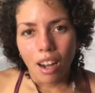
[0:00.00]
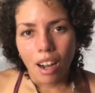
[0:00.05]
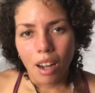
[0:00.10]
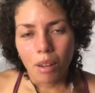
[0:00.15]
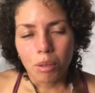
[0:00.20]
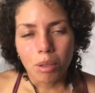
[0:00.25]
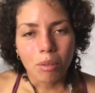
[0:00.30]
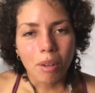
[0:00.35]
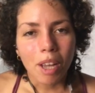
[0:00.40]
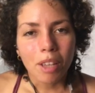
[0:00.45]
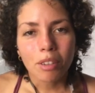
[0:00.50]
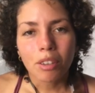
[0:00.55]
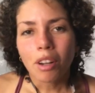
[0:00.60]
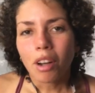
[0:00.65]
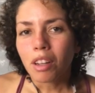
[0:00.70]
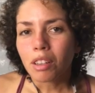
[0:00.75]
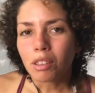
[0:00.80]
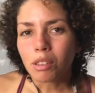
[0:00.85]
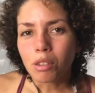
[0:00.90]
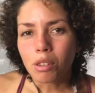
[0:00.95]
I would rather
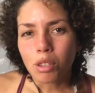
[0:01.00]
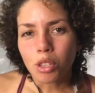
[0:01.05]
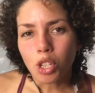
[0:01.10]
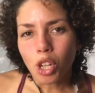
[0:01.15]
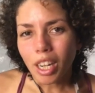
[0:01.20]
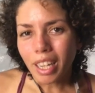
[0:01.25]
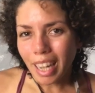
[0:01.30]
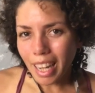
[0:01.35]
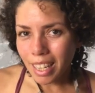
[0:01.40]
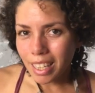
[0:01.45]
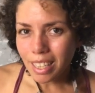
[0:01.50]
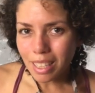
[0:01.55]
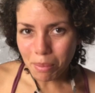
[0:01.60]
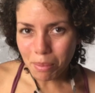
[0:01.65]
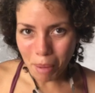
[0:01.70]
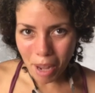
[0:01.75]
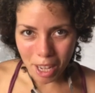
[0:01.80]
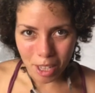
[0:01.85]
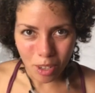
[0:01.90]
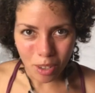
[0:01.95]
not lose gigantic
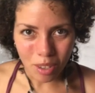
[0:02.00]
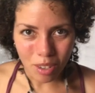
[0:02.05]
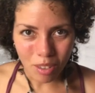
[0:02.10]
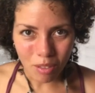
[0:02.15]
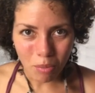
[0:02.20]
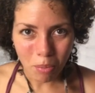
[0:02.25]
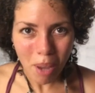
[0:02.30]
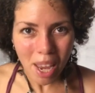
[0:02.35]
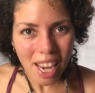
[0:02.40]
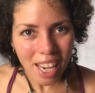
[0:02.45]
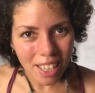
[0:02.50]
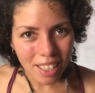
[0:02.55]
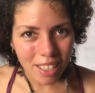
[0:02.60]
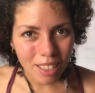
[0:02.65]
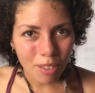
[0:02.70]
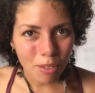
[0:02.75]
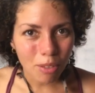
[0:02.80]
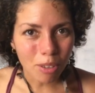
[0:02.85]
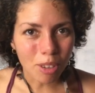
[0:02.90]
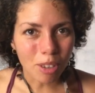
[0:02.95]
batches of paint
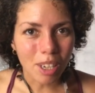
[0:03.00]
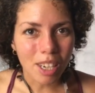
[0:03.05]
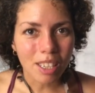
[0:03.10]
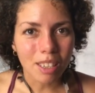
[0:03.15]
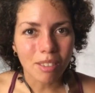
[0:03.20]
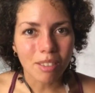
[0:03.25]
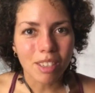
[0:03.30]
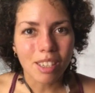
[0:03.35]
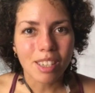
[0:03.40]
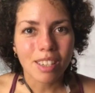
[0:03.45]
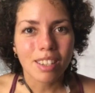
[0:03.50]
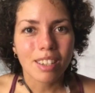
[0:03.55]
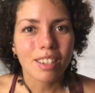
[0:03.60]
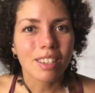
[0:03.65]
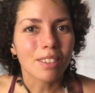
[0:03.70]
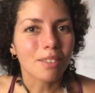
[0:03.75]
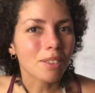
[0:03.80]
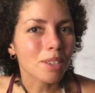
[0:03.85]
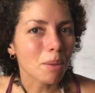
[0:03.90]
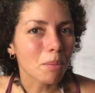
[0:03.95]
for any reason.
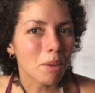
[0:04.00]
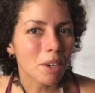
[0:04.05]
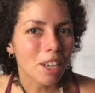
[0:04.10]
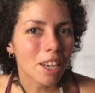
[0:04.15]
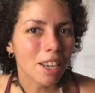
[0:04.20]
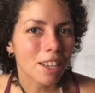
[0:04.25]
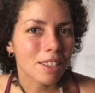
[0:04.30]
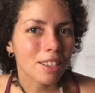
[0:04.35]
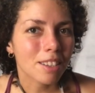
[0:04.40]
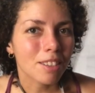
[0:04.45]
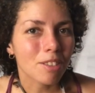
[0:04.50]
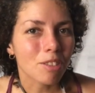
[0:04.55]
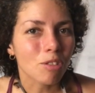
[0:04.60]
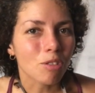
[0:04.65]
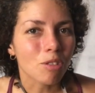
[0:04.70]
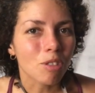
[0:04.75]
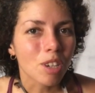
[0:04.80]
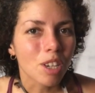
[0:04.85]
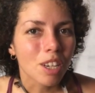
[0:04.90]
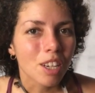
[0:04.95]
If somebody has
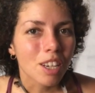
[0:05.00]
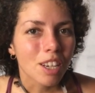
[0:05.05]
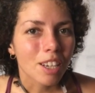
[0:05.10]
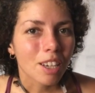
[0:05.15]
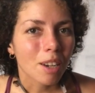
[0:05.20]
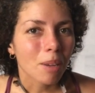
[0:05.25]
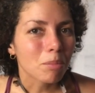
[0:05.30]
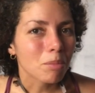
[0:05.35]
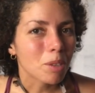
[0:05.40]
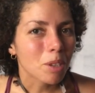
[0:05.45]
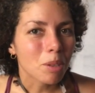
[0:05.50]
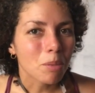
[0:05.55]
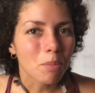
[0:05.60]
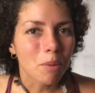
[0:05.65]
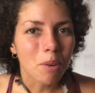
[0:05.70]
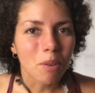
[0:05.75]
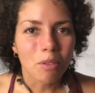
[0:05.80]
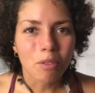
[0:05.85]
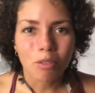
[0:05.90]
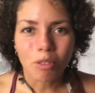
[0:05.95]
to come to the
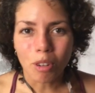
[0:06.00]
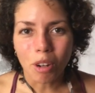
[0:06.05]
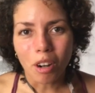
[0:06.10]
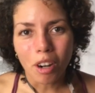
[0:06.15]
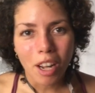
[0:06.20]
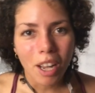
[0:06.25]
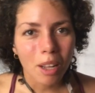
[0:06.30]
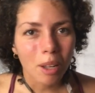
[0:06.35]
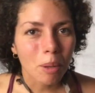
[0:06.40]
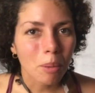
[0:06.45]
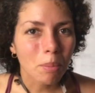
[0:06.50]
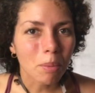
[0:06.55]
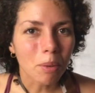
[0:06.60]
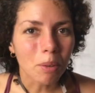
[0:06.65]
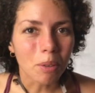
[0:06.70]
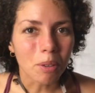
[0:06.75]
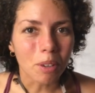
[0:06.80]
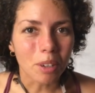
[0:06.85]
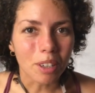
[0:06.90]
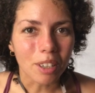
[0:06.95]
boat for our help,
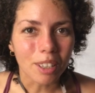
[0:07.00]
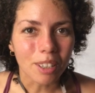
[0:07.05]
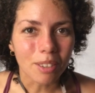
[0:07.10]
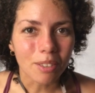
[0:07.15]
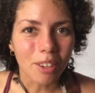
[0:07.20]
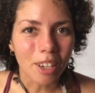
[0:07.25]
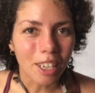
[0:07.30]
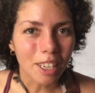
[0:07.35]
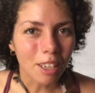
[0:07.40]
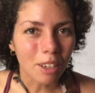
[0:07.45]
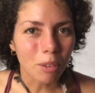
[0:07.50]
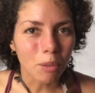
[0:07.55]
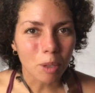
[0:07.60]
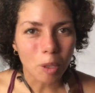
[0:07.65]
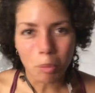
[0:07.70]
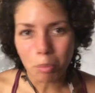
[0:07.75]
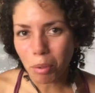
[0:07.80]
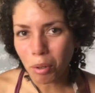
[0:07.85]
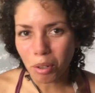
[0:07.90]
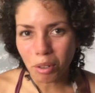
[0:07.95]
or if I get an
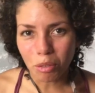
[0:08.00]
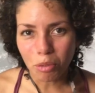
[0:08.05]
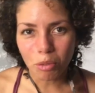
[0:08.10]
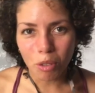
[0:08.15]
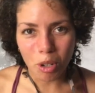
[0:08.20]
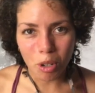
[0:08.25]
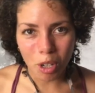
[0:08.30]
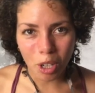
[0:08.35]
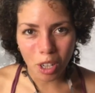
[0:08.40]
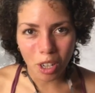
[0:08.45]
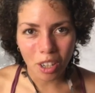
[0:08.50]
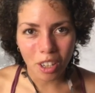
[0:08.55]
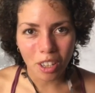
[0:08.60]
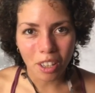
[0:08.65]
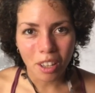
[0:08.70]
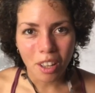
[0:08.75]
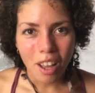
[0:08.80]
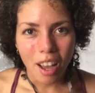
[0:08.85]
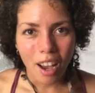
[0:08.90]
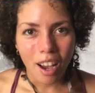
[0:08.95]
important phone
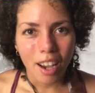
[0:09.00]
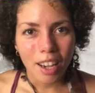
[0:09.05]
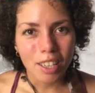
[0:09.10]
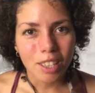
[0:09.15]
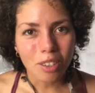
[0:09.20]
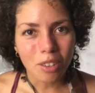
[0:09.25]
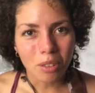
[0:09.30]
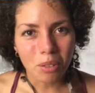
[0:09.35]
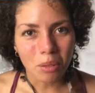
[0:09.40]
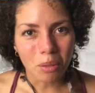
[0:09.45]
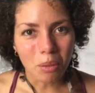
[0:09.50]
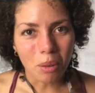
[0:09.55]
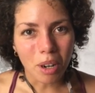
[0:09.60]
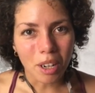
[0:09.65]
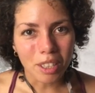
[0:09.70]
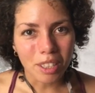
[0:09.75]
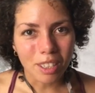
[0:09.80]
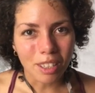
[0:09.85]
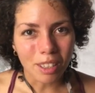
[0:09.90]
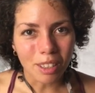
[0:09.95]
call, I don't
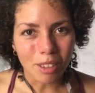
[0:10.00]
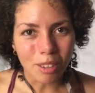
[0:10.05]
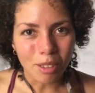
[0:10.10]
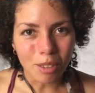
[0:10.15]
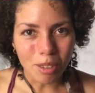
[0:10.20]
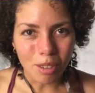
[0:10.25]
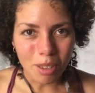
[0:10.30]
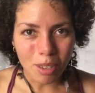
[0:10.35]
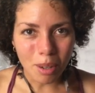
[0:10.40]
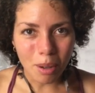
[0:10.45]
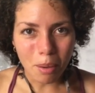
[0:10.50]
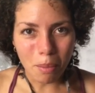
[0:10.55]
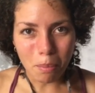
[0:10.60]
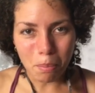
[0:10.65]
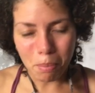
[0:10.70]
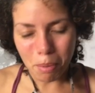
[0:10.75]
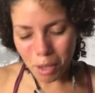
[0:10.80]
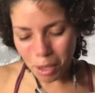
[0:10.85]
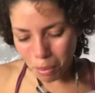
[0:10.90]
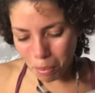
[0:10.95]
want to lose
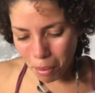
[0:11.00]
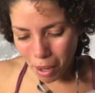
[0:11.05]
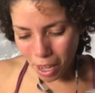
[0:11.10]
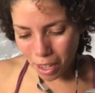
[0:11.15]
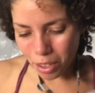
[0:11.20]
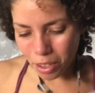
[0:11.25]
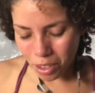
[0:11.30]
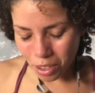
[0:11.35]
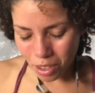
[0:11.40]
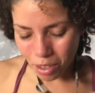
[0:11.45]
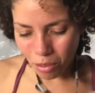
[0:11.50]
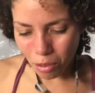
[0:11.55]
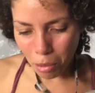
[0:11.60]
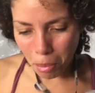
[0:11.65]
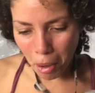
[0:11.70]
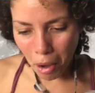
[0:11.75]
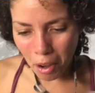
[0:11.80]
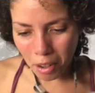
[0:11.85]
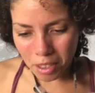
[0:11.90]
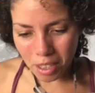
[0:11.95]
big batches of
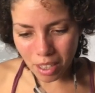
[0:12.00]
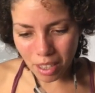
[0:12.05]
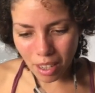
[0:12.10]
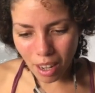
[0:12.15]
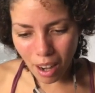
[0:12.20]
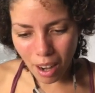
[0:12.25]
epoxy.